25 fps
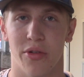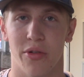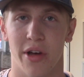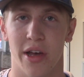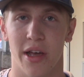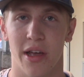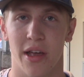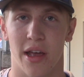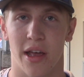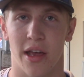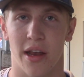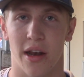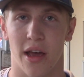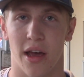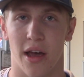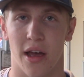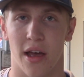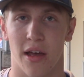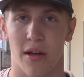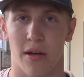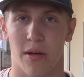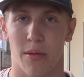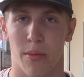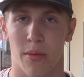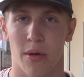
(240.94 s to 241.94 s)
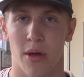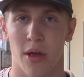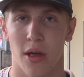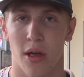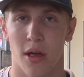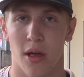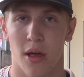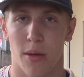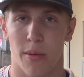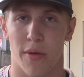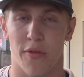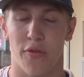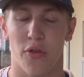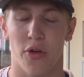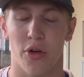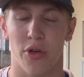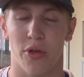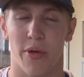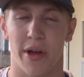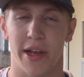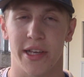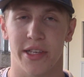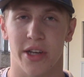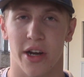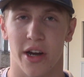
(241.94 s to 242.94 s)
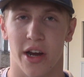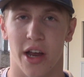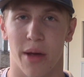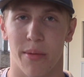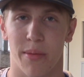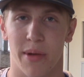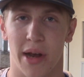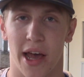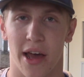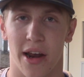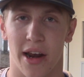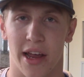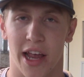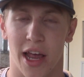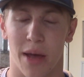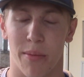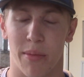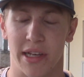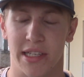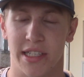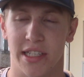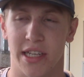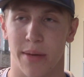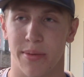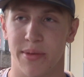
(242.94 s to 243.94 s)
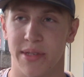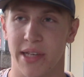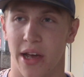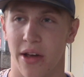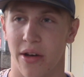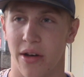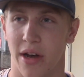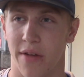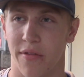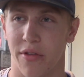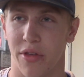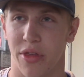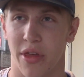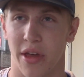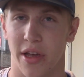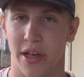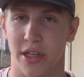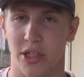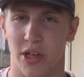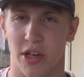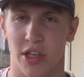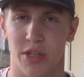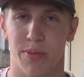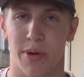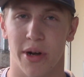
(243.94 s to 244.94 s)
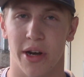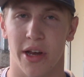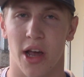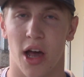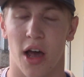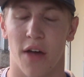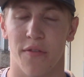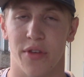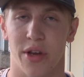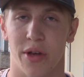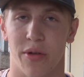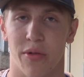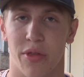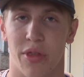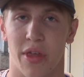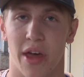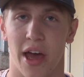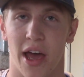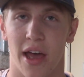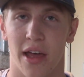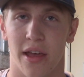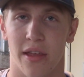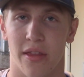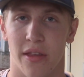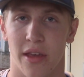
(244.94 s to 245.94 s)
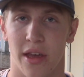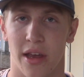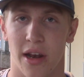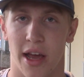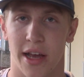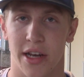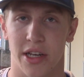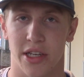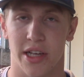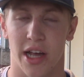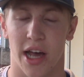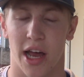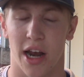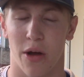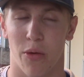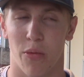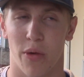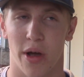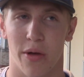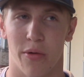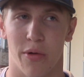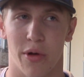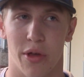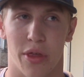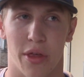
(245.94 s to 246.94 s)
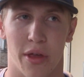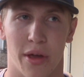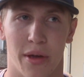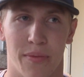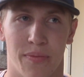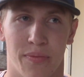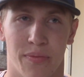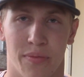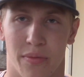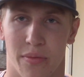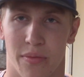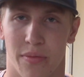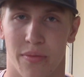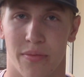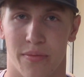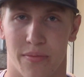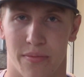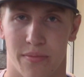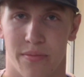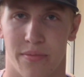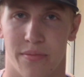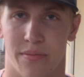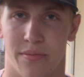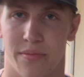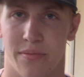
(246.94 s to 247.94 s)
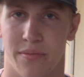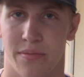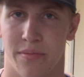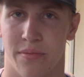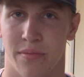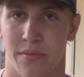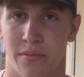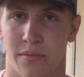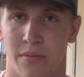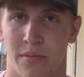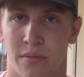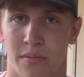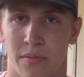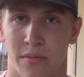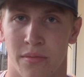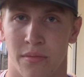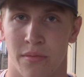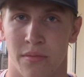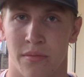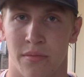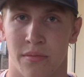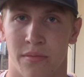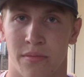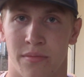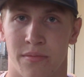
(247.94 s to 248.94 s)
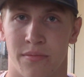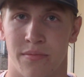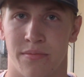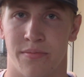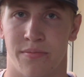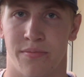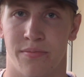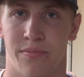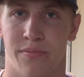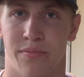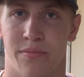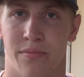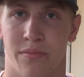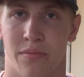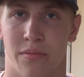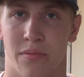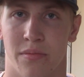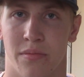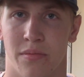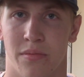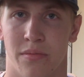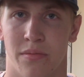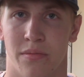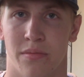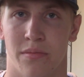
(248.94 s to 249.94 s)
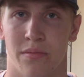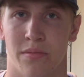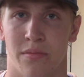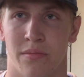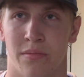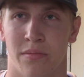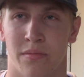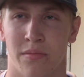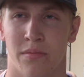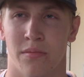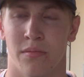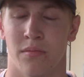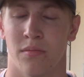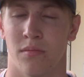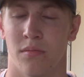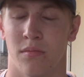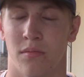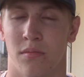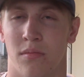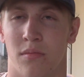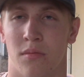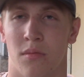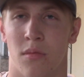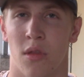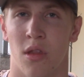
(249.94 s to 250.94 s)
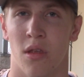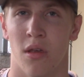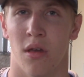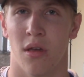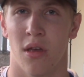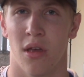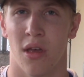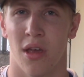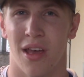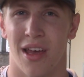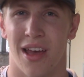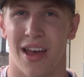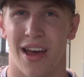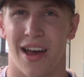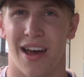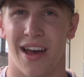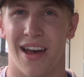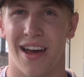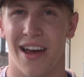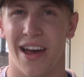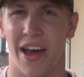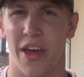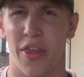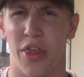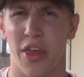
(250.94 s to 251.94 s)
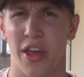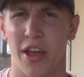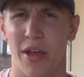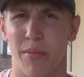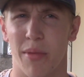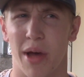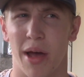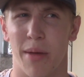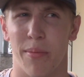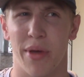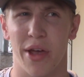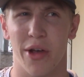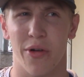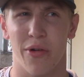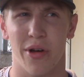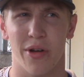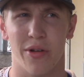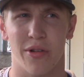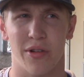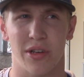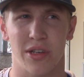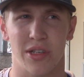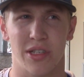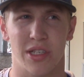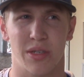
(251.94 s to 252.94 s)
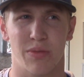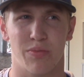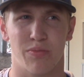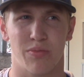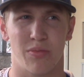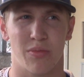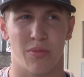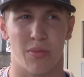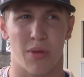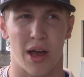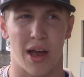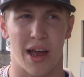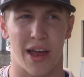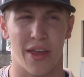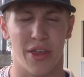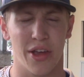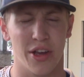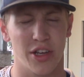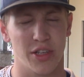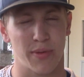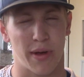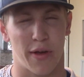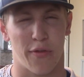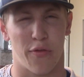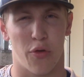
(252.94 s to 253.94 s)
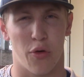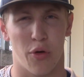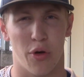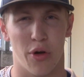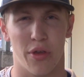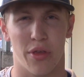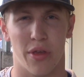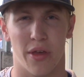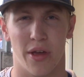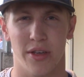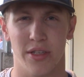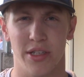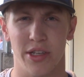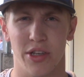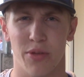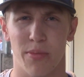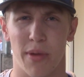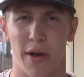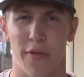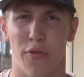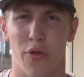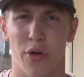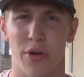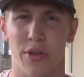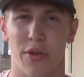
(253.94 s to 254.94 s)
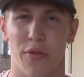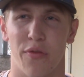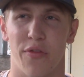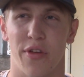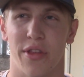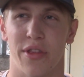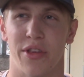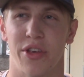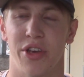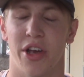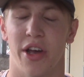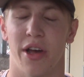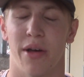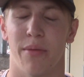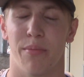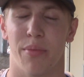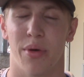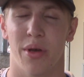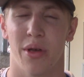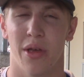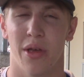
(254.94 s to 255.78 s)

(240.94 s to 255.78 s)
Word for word: it, and uh, before the rain started coming down, I got my steps down and everything, so I was pretty confident with that. And then I just kind of went with it. Take us through the jumps here a little bit. Uh, when, when, was your big one? Uh, I think my big one was, I think it was my fourth. It was either my fourth or fifth jump.